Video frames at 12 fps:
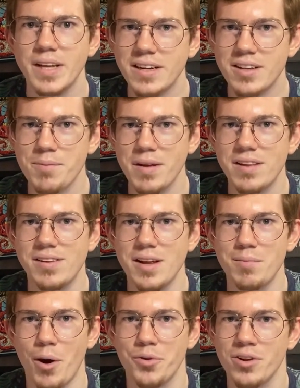This can be
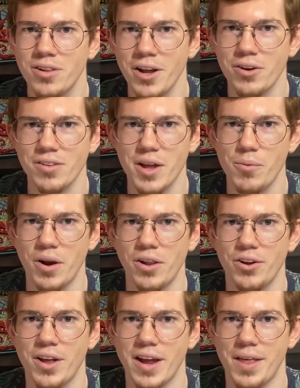seen most clearly when
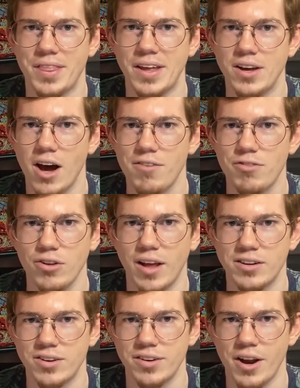looking at the cover
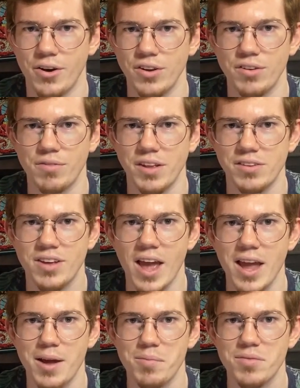legendaries of these
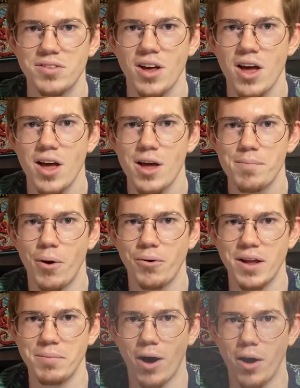games.
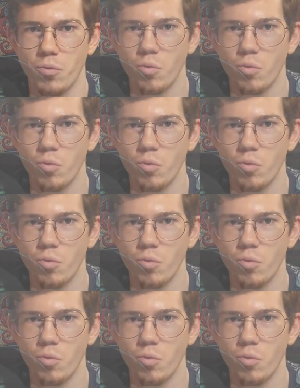Pokemon